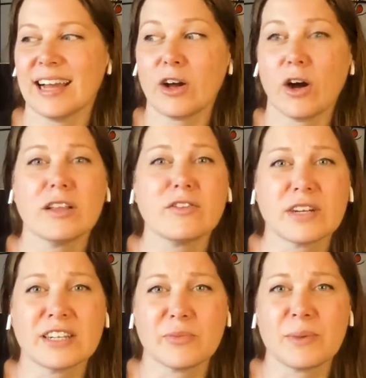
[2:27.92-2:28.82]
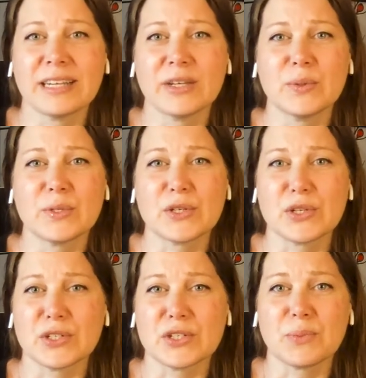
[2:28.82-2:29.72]
I call a friend of mine who's a
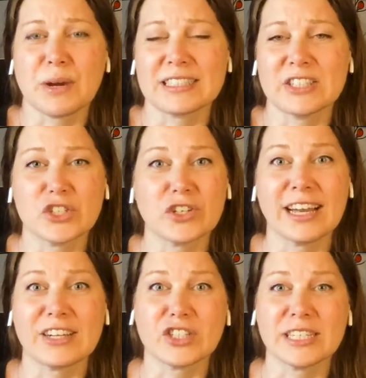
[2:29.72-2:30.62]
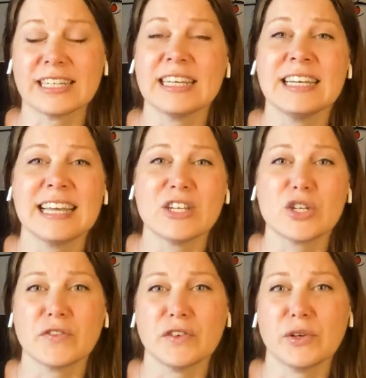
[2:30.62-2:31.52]
nurse practitioner. I actually
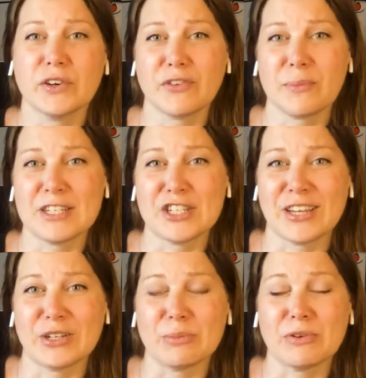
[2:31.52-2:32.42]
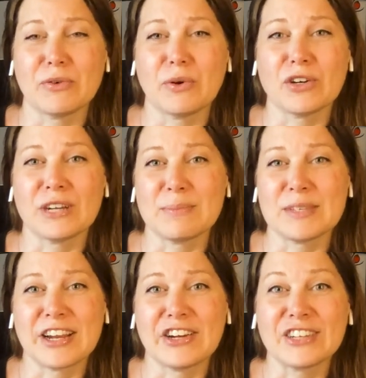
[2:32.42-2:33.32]
interviewed her for my channel before. Her
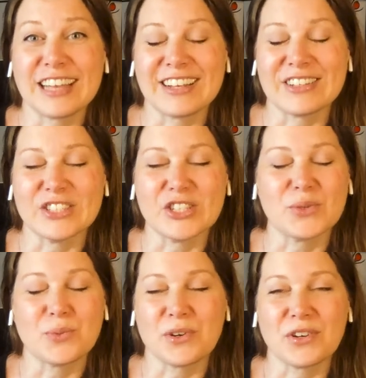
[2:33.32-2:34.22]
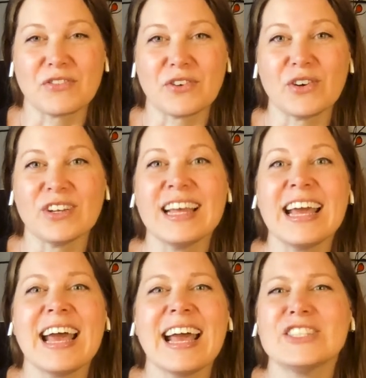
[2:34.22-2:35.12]
name's Karen Kelly. She's wonderful.
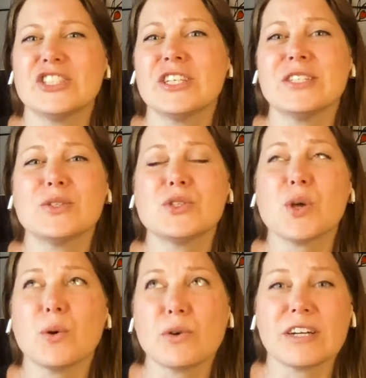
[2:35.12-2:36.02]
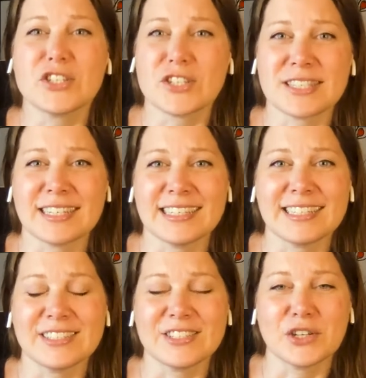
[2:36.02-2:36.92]
And she's so
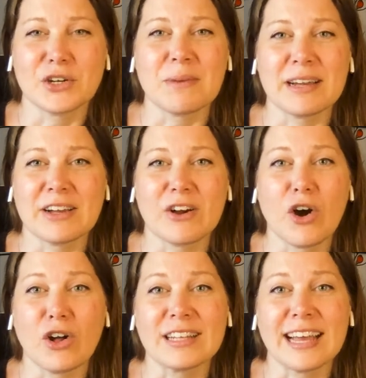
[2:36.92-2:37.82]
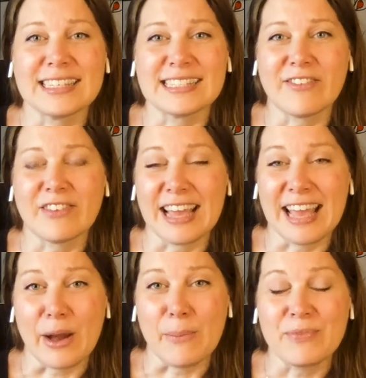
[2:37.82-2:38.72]
graciously took my call at 7
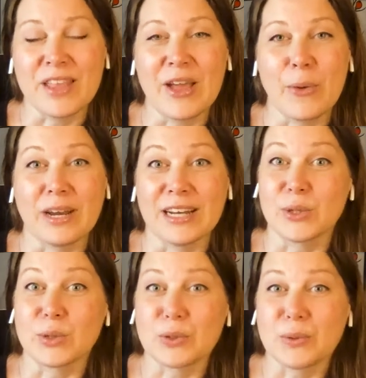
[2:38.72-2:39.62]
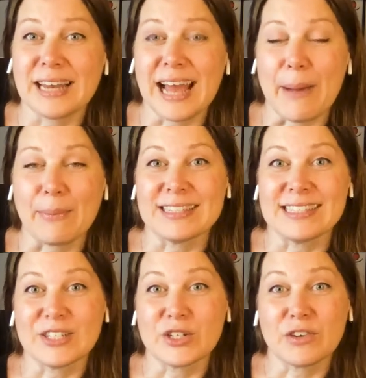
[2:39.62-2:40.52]
a.m. when I told her what
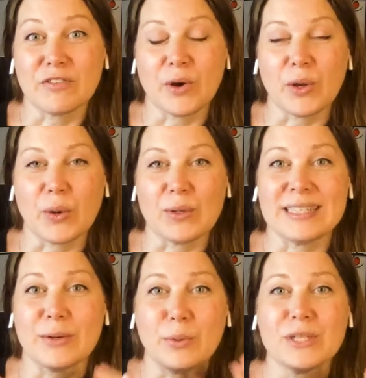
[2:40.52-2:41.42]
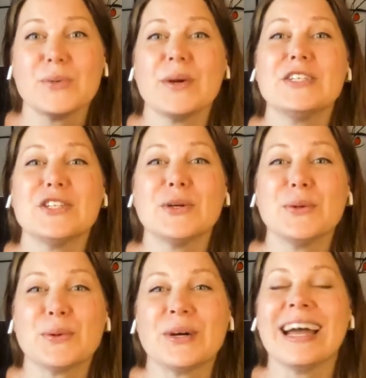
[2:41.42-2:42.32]
happened, sent her a photo, and I said, what do I
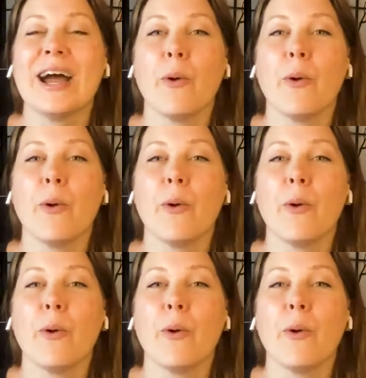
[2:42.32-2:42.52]
do?